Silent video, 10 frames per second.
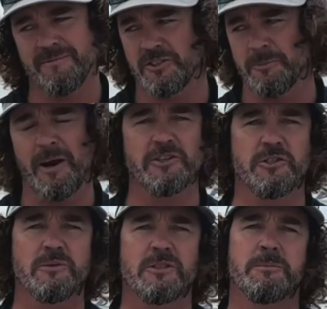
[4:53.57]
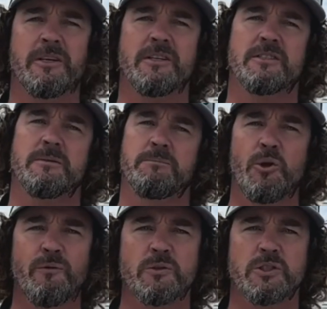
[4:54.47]
Jamari Schultz has been getting some
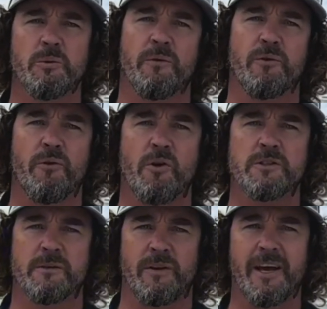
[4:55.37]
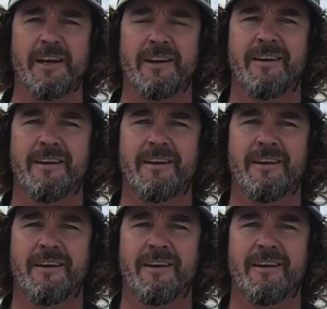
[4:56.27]
beautiful squid off the rocks of late,